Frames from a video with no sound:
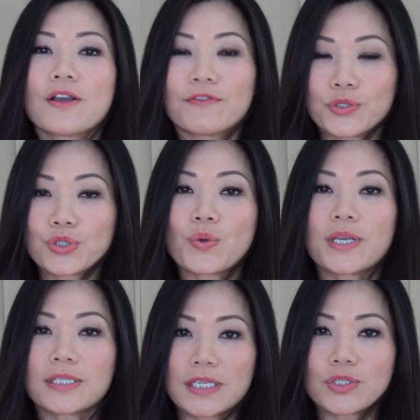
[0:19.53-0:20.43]
for
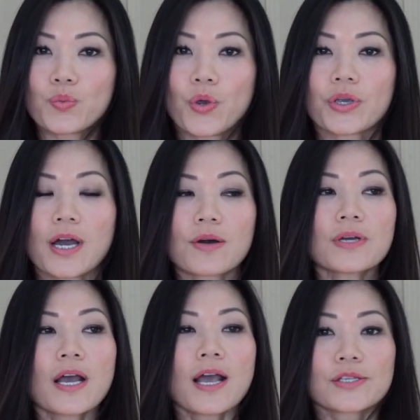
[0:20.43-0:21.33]
doing this workout.
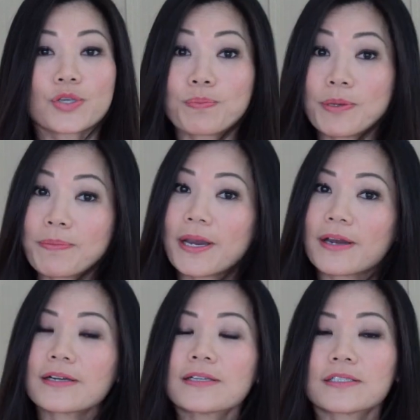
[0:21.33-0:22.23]
So
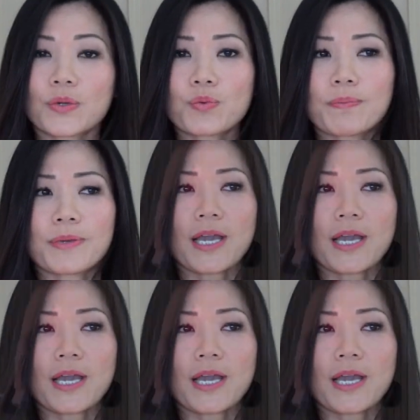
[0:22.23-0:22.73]
prepare that will be